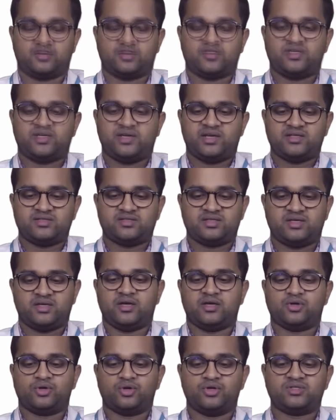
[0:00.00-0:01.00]
The CDC
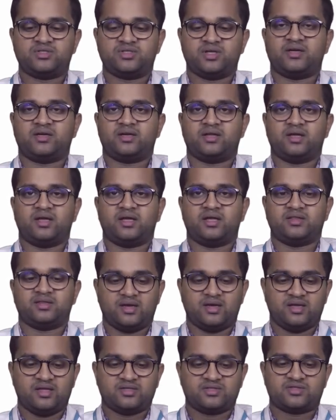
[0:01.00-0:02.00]
includes it in
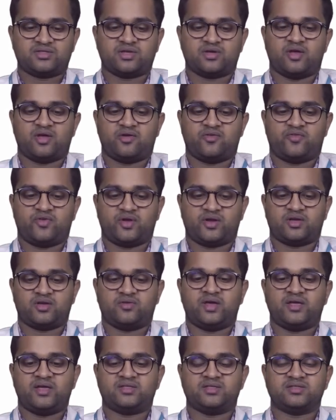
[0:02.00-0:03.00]
the list of
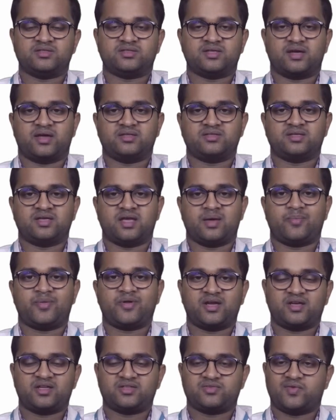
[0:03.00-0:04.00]
effective agents against
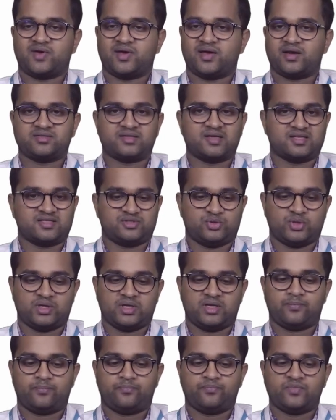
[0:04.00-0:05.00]
hepatitis virus as
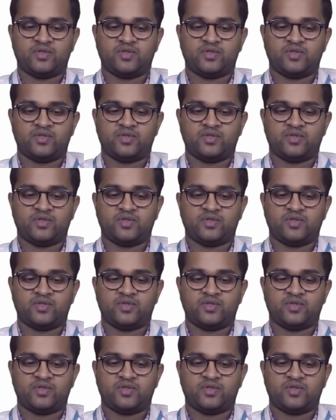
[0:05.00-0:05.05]
well.